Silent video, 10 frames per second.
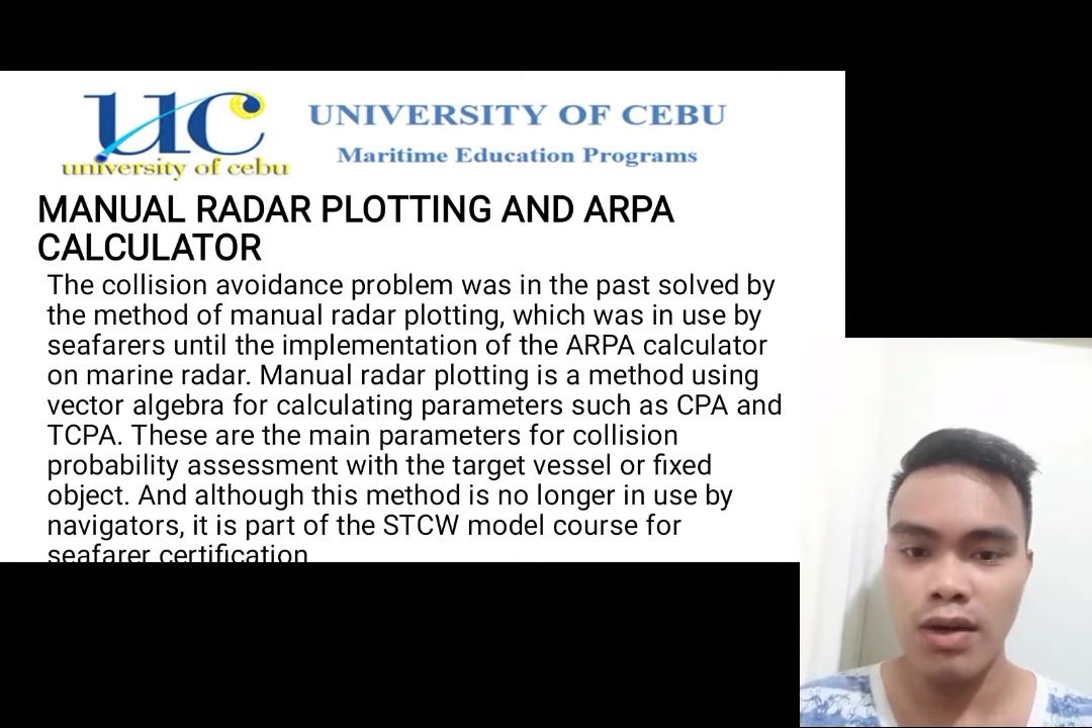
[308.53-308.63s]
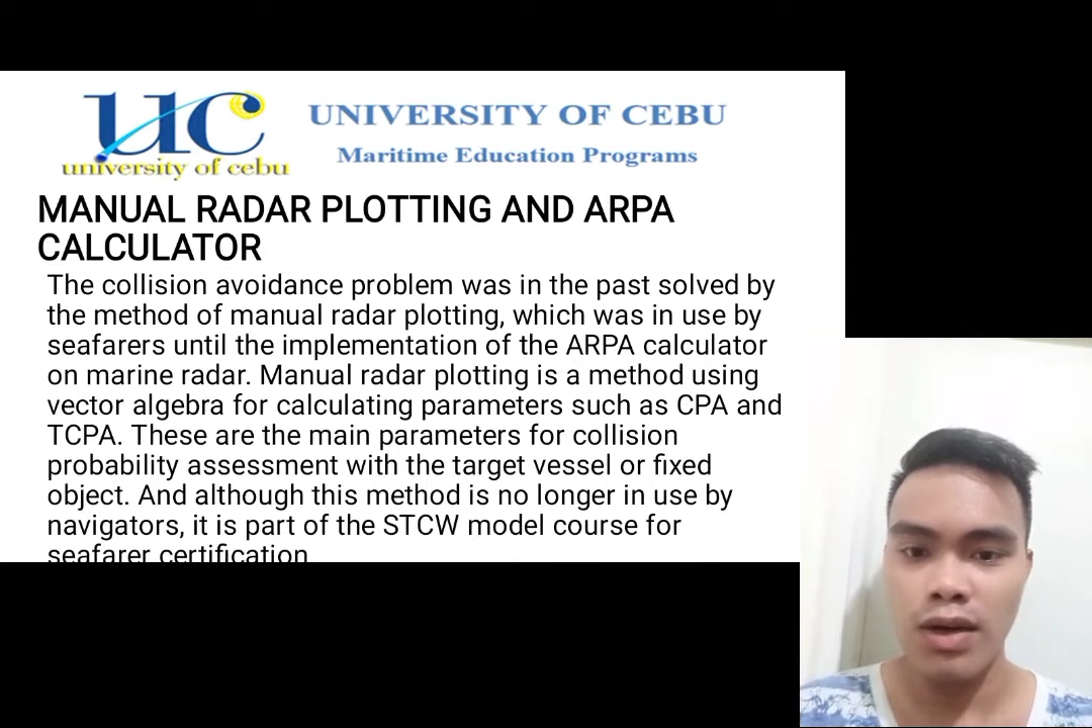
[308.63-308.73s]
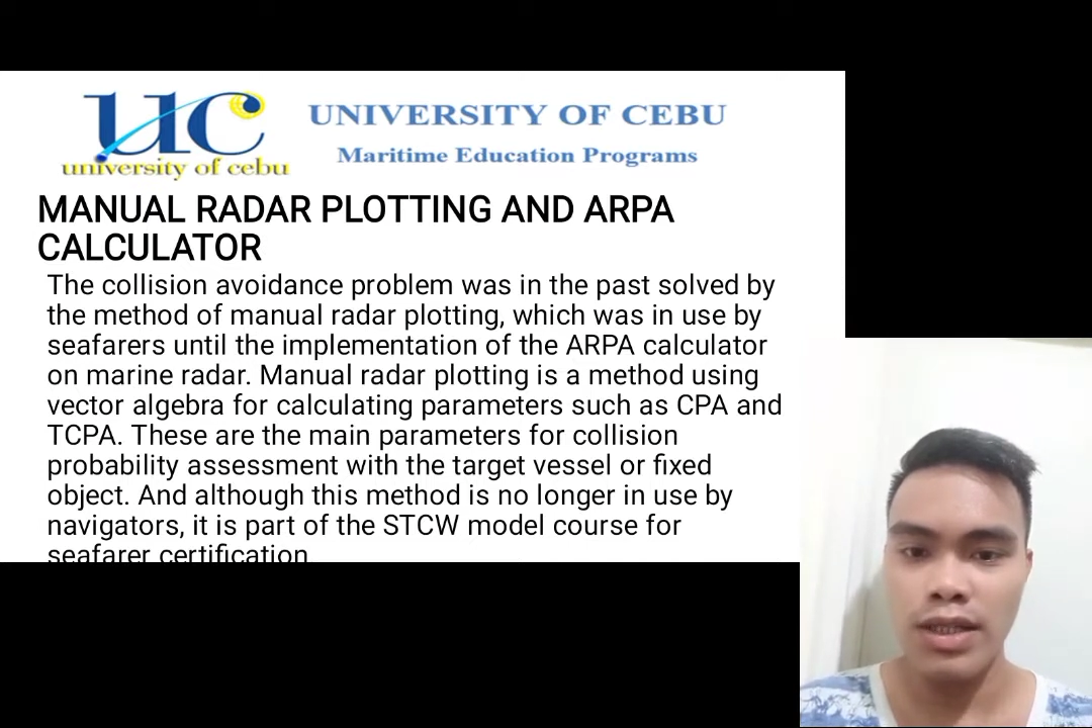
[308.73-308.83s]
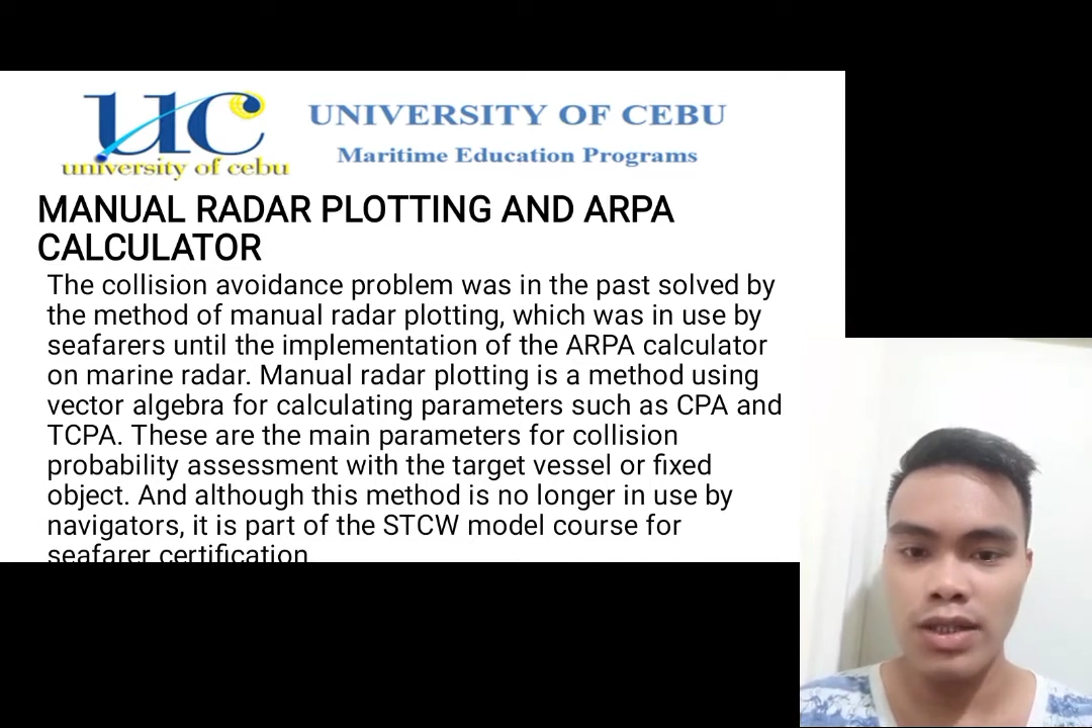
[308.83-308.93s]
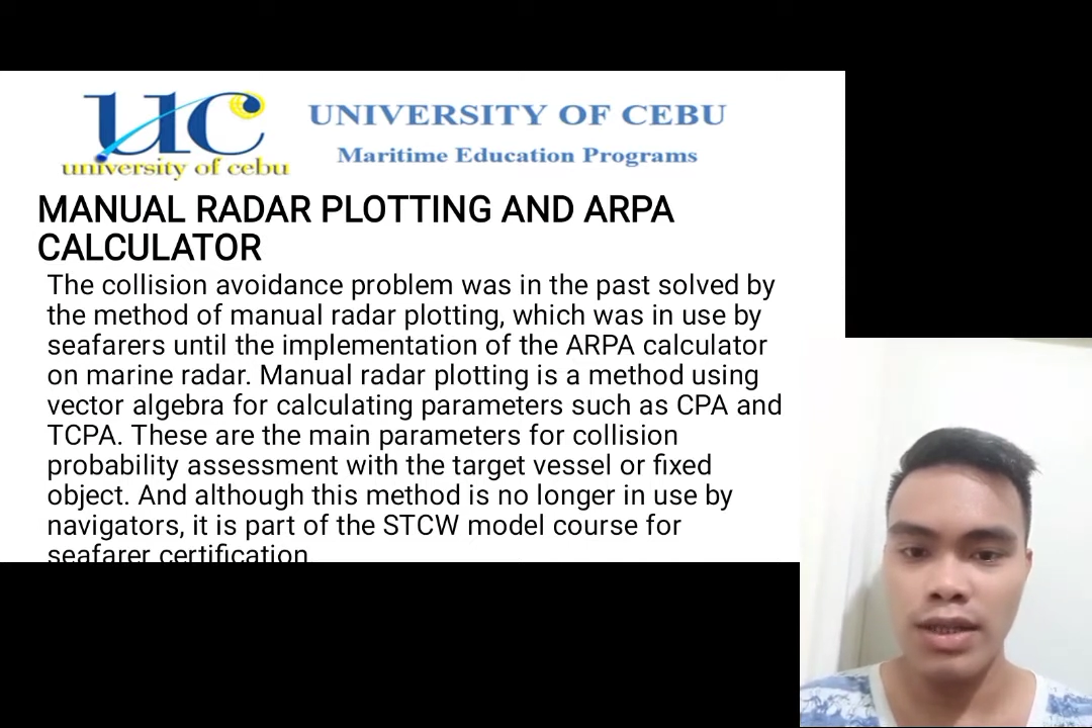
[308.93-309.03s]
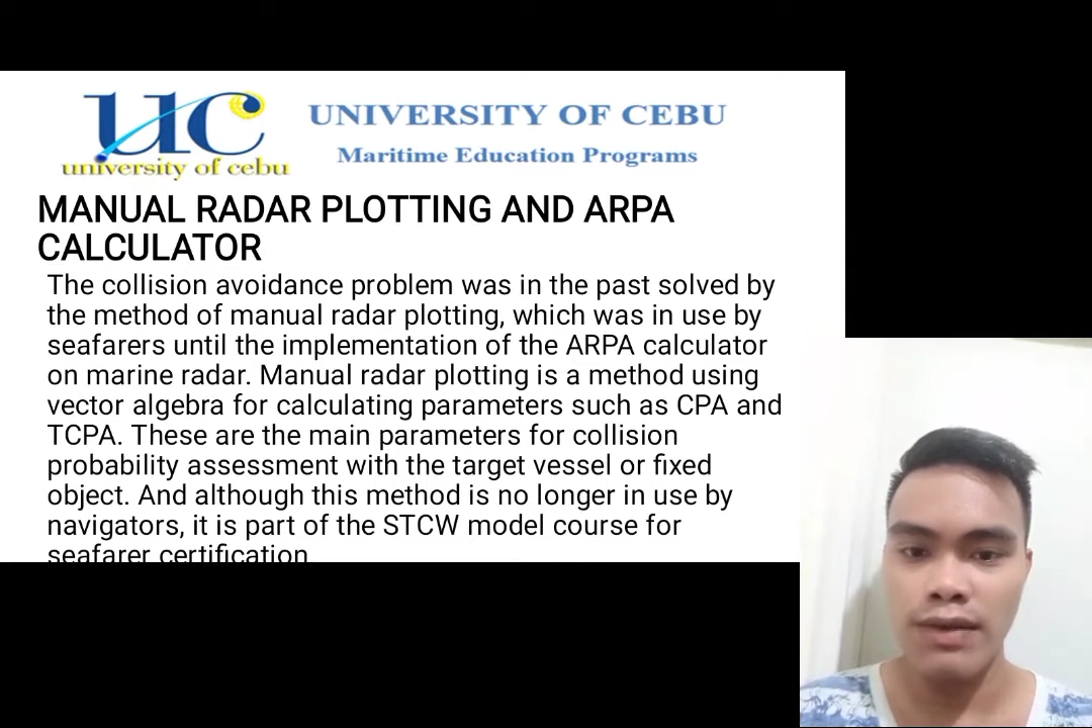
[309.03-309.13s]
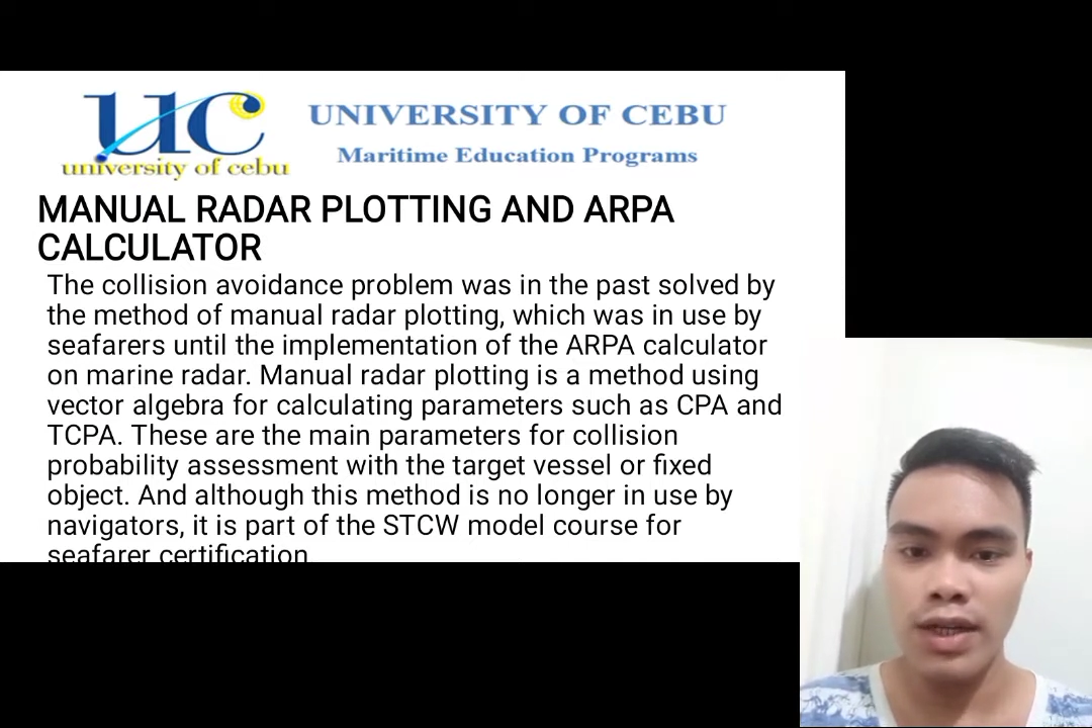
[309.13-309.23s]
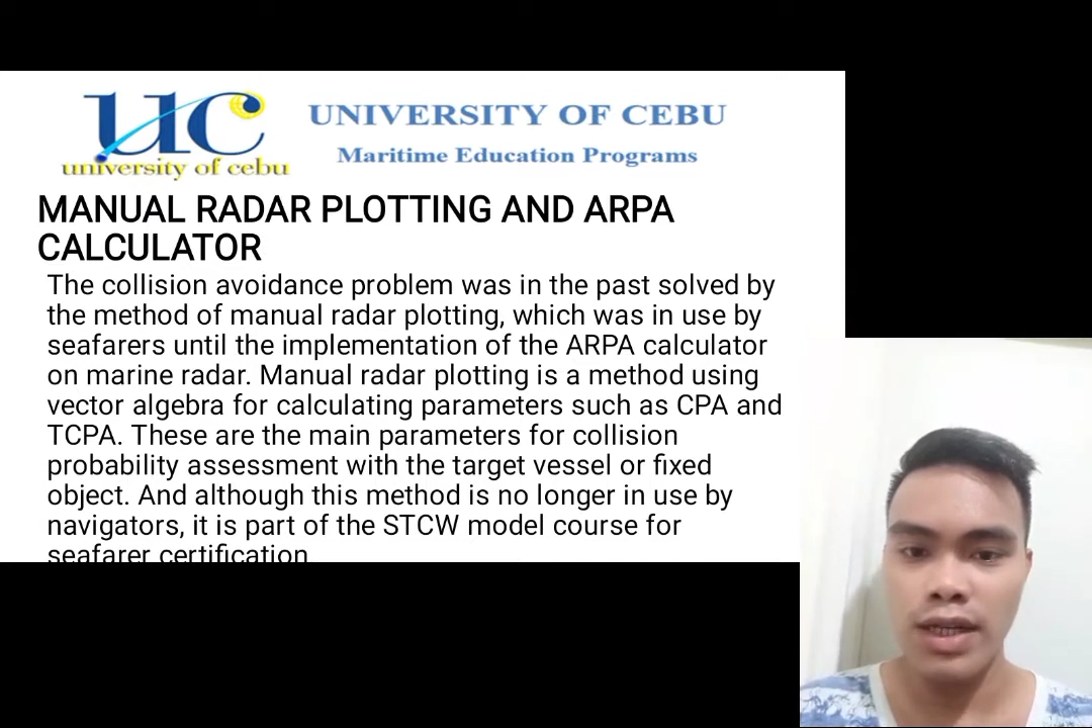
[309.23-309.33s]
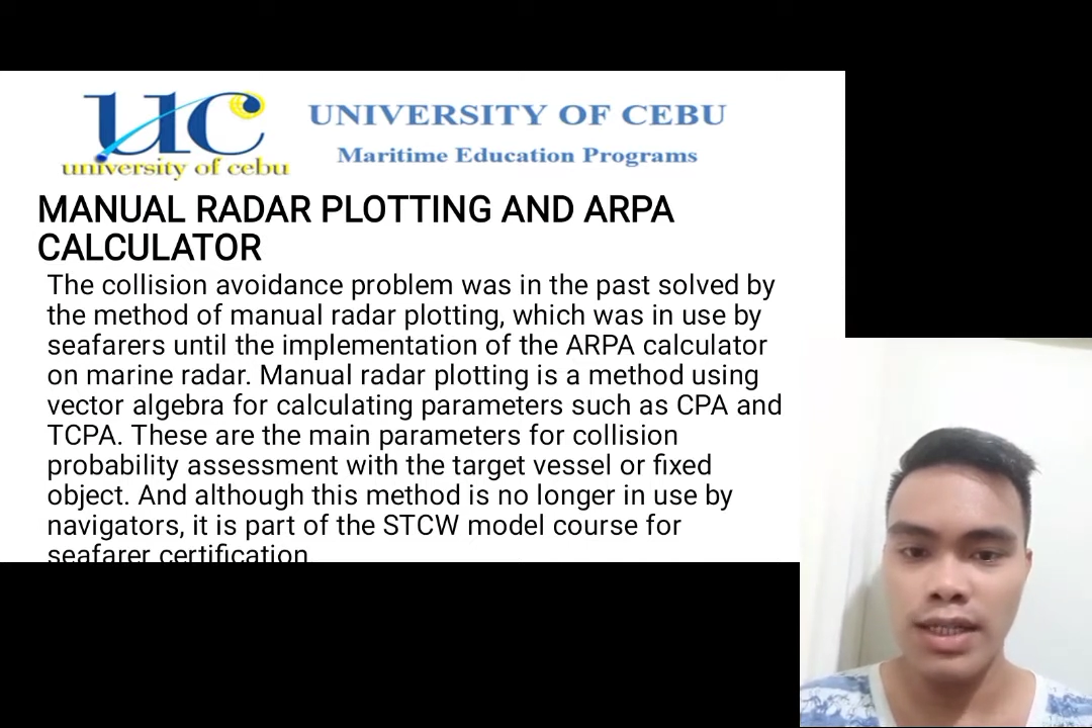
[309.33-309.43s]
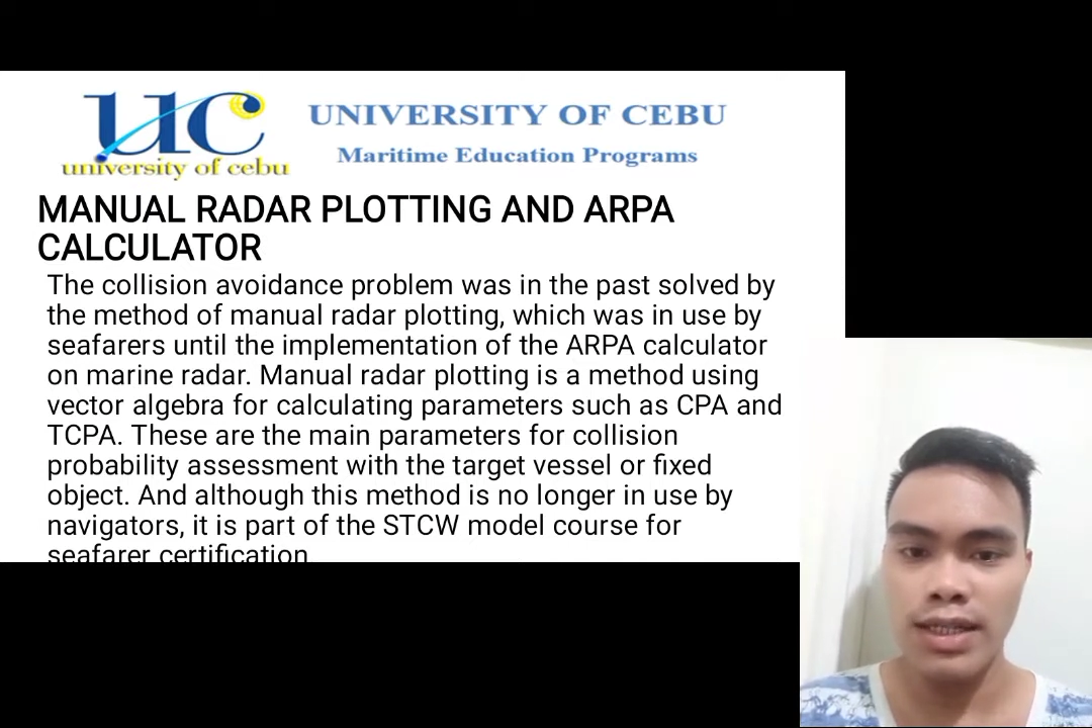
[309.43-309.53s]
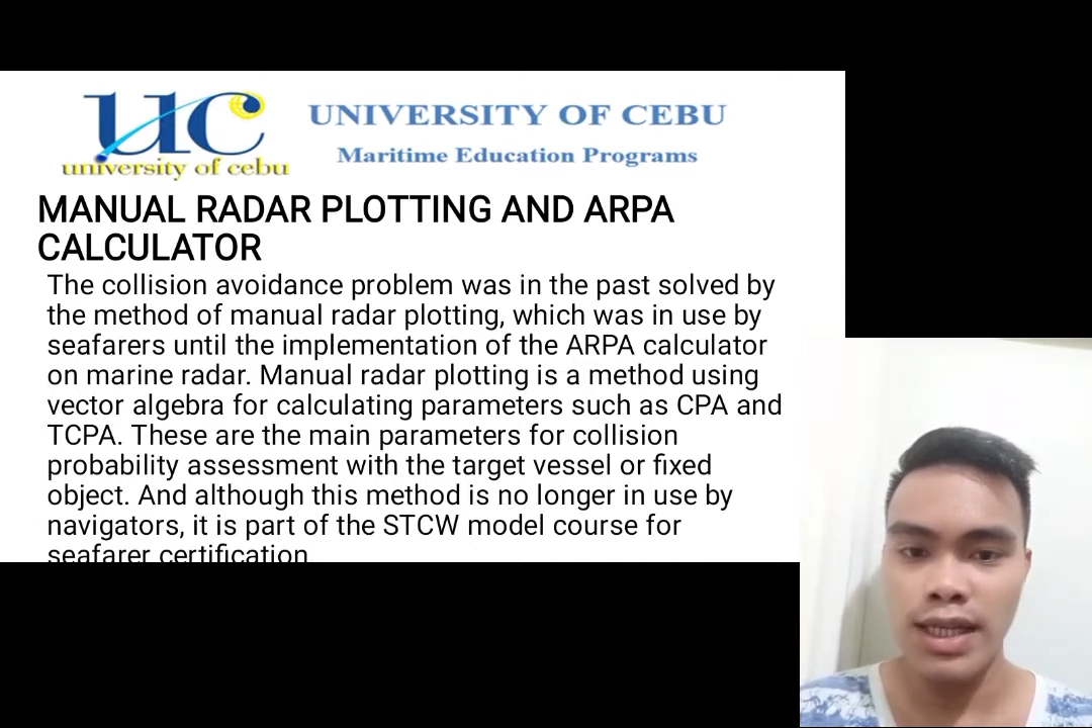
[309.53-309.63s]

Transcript: collision avoidance